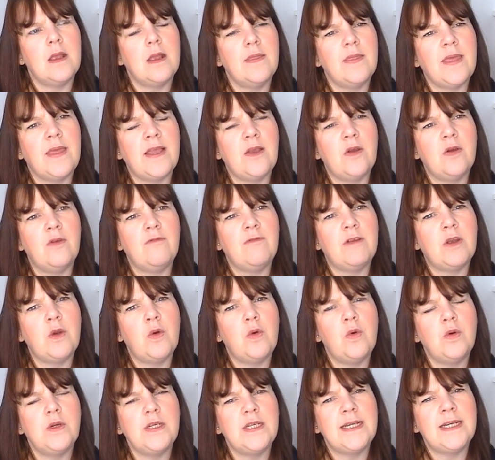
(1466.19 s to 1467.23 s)
they
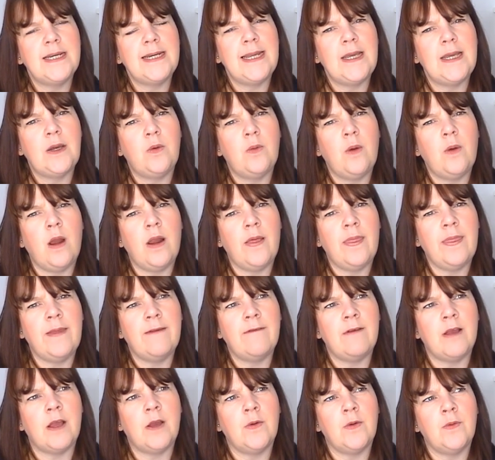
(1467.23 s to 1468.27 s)
recorded a little while on their
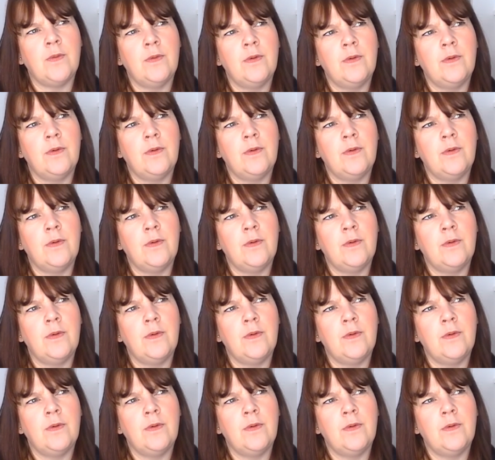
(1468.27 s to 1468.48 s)
own,